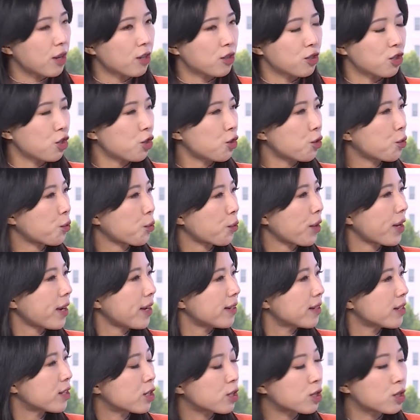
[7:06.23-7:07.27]
on
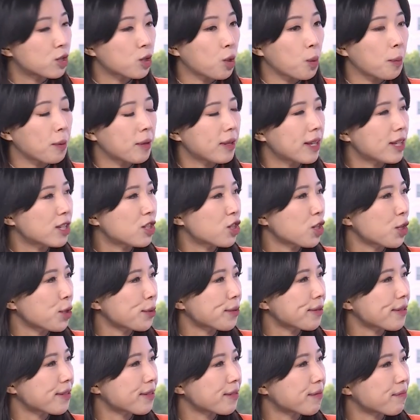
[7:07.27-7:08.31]
Ukraine, the global
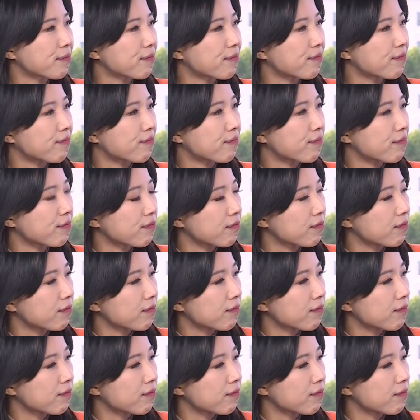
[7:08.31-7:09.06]
issues? Right, so